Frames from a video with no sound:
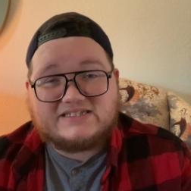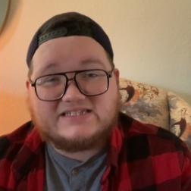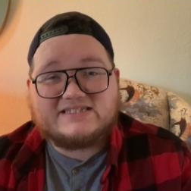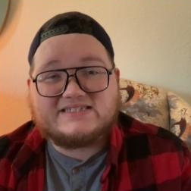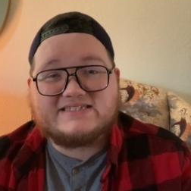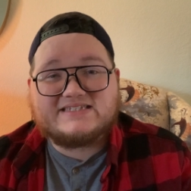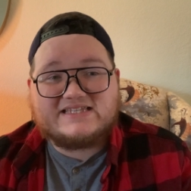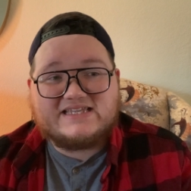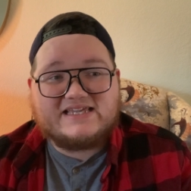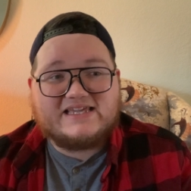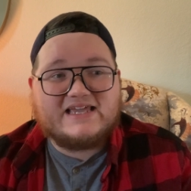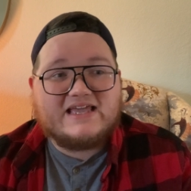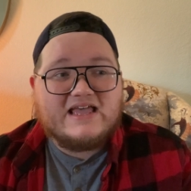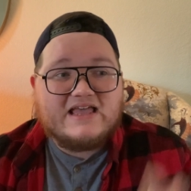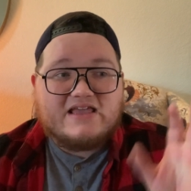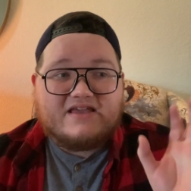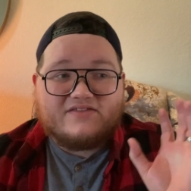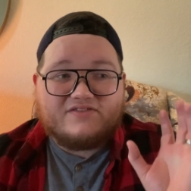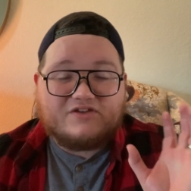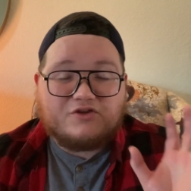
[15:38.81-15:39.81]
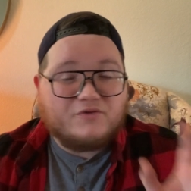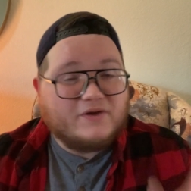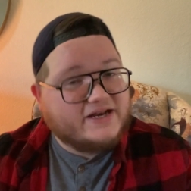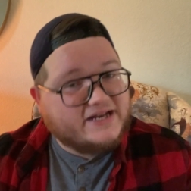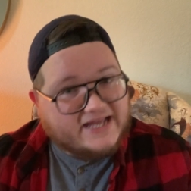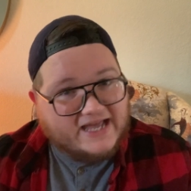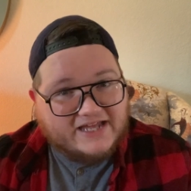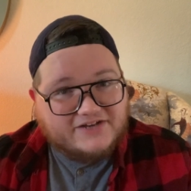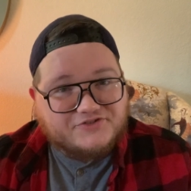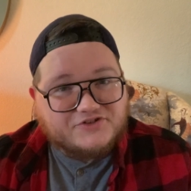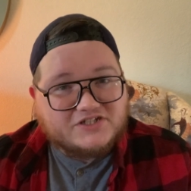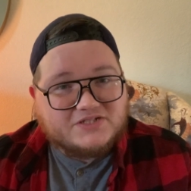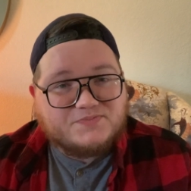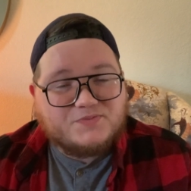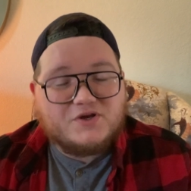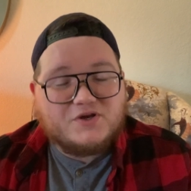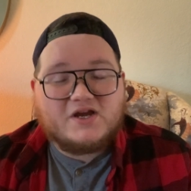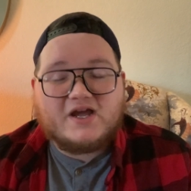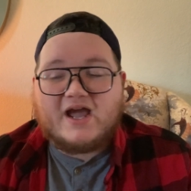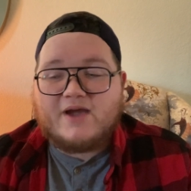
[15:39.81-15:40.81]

to see the Grady Hendrix book.